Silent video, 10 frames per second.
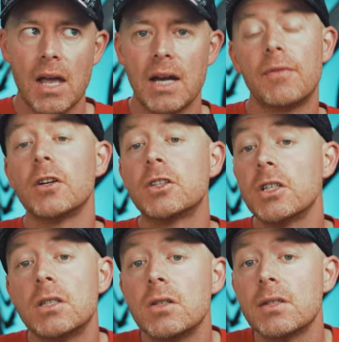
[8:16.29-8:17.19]
And if you're
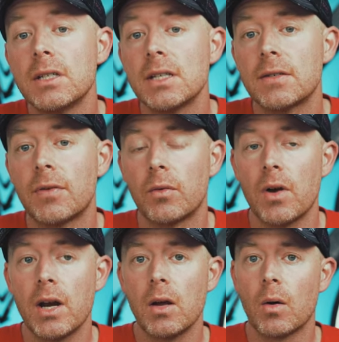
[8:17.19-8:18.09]
just using this for
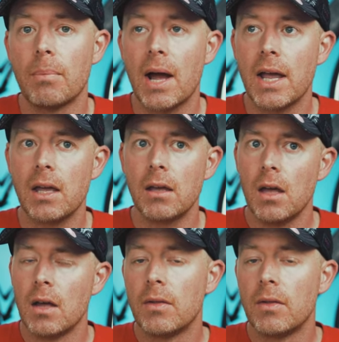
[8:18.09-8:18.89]
running or biking,